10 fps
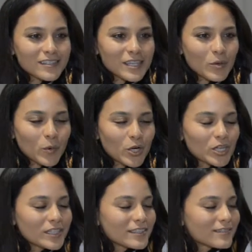see the
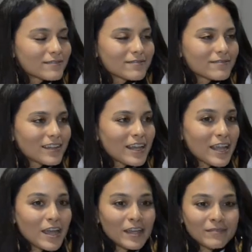world, and and
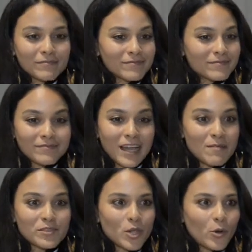I
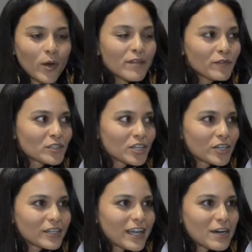I'm so grateful to
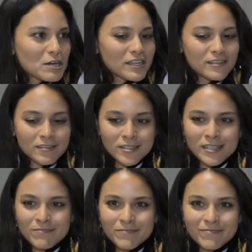her now
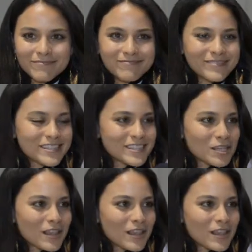because this is the